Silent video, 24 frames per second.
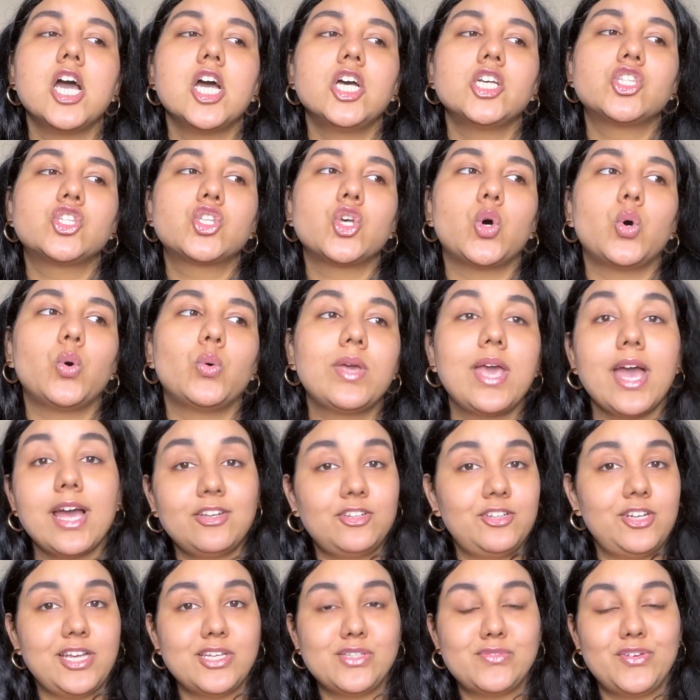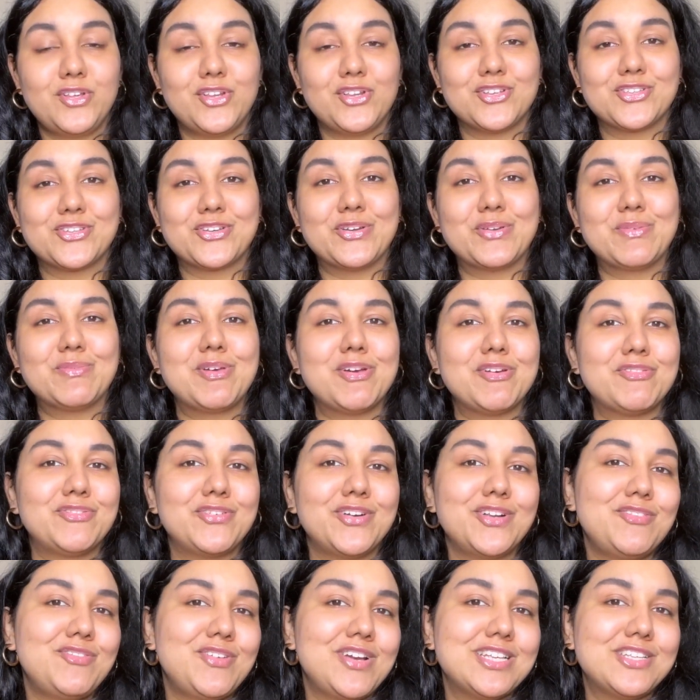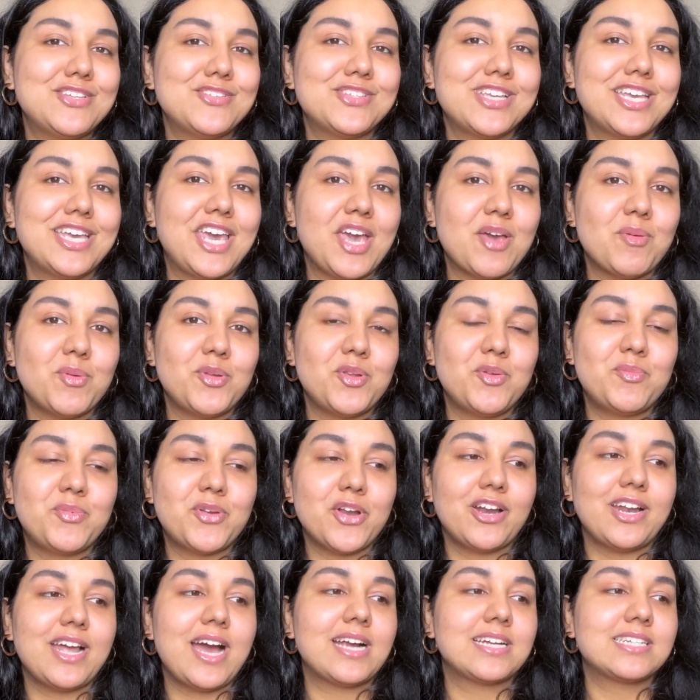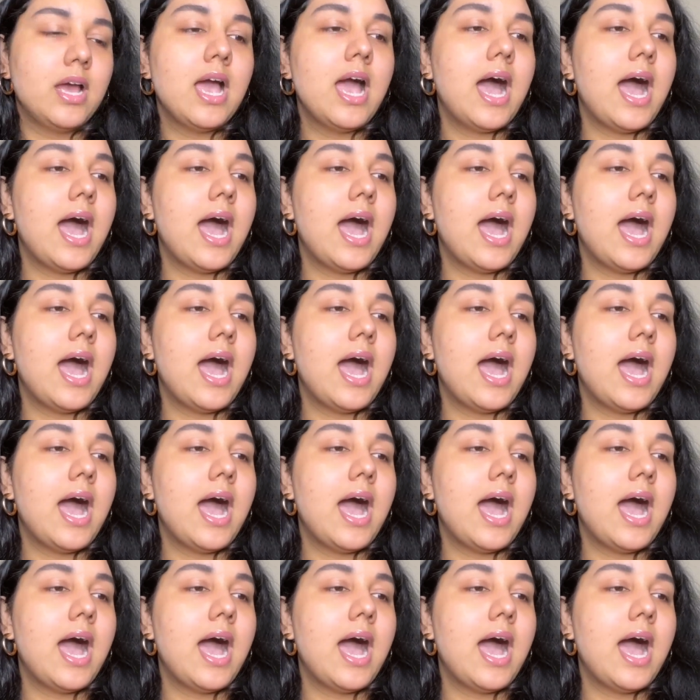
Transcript: So yeah, today's video is going to be a full face using K-beauty product.